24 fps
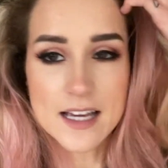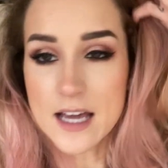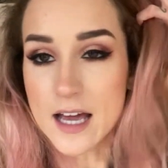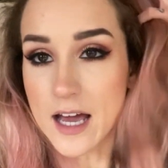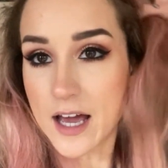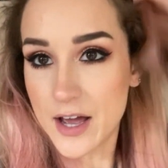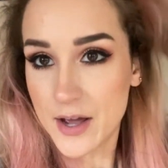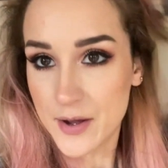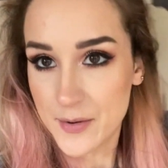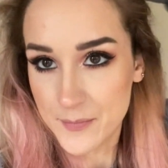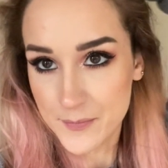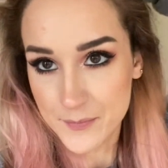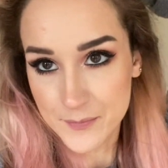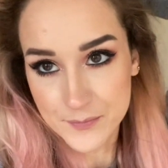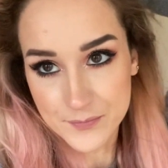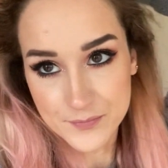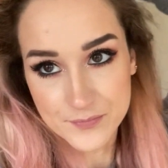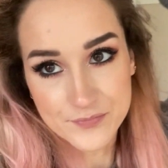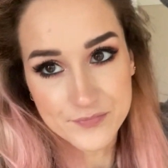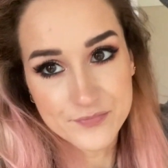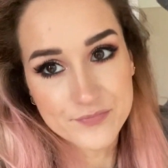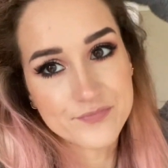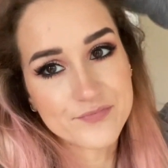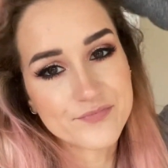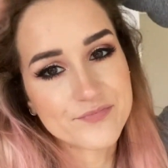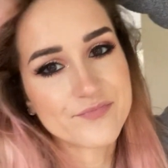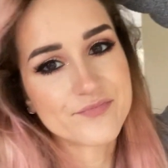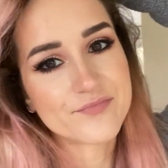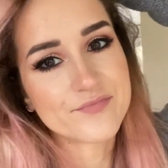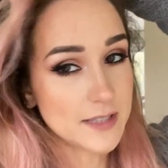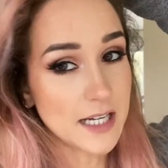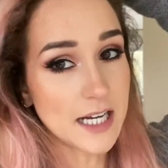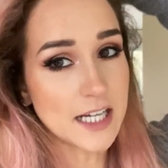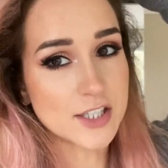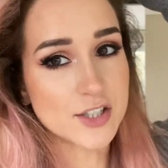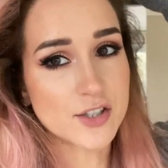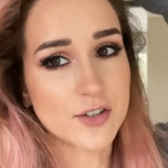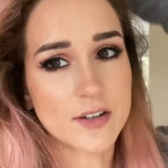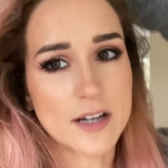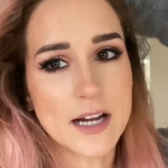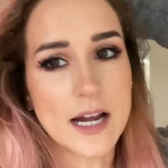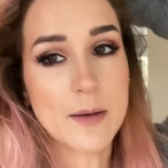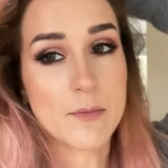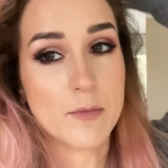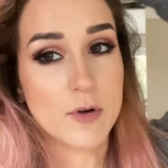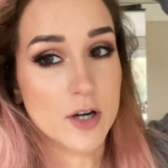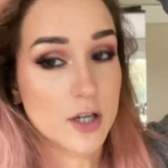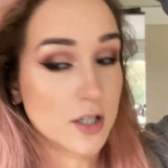Um, actually on
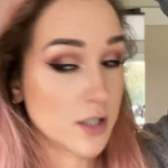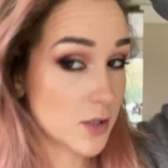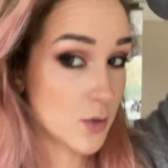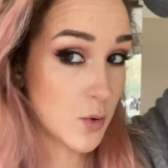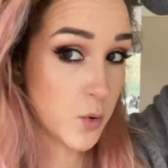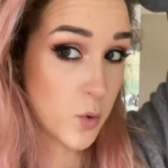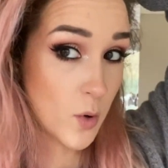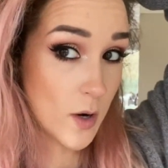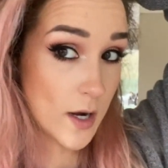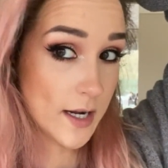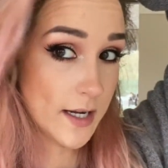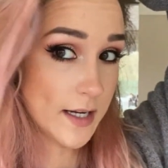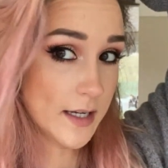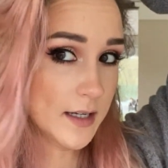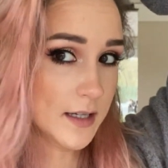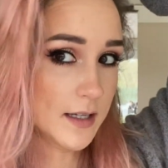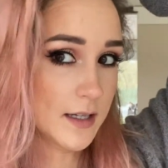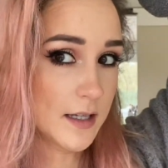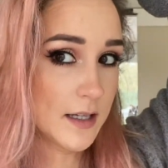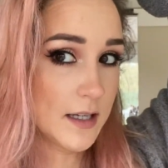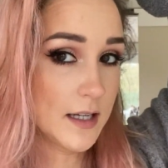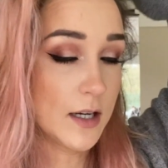camera it looks quite,